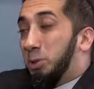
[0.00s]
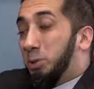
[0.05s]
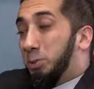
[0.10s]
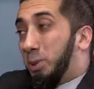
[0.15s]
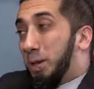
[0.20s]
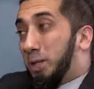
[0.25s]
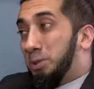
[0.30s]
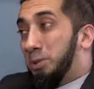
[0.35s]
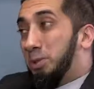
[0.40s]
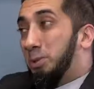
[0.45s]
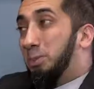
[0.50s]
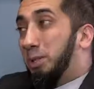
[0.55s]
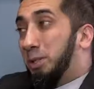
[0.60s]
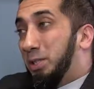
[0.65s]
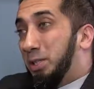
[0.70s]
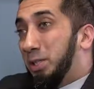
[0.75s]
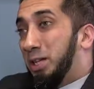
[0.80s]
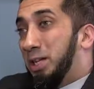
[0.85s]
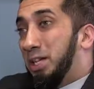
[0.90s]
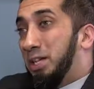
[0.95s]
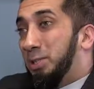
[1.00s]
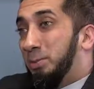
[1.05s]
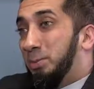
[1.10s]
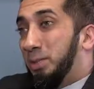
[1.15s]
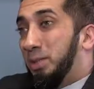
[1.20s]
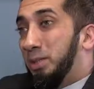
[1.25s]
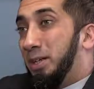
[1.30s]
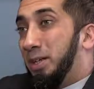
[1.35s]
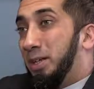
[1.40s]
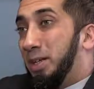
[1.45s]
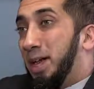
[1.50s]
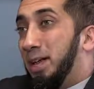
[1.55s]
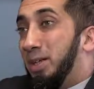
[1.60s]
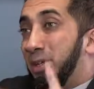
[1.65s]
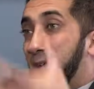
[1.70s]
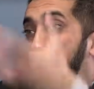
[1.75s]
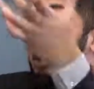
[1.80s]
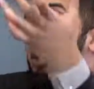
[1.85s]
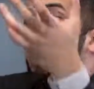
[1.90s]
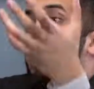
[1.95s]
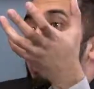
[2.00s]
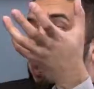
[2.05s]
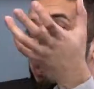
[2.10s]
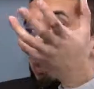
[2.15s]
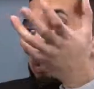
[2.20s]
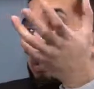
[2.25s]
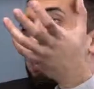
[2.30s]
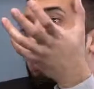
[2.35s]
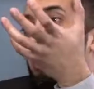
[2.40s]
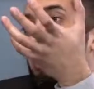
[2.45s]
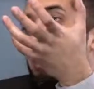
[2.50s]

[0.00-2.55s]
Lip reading: responsibility has been elevated